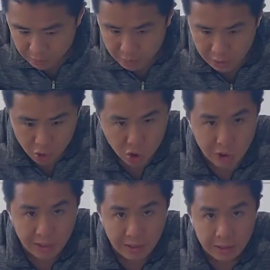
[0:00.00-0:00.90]
just going to
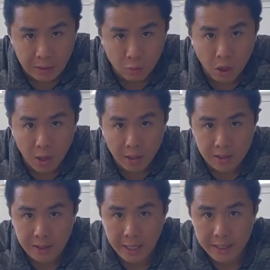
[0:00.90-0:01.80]
gently rock
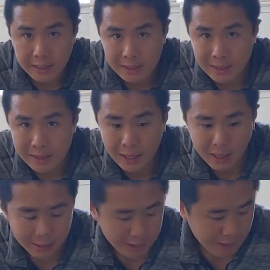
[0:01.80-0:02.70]
side to side.